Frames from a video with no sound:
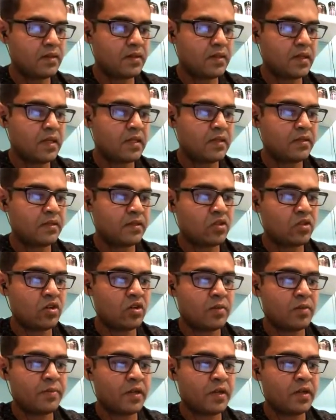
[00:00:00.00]
I'll just
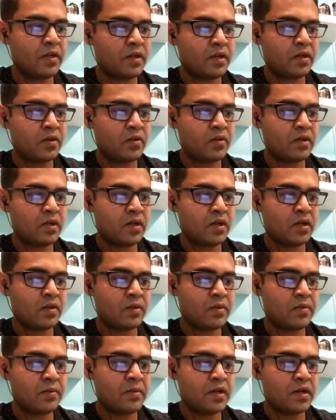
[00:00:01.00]
copy it down,
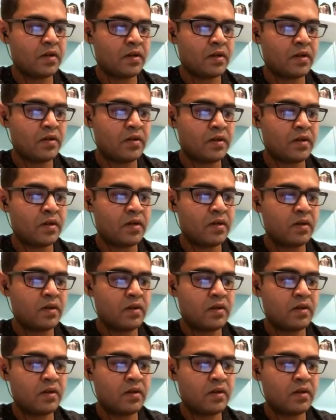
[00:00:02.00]
R1 by 100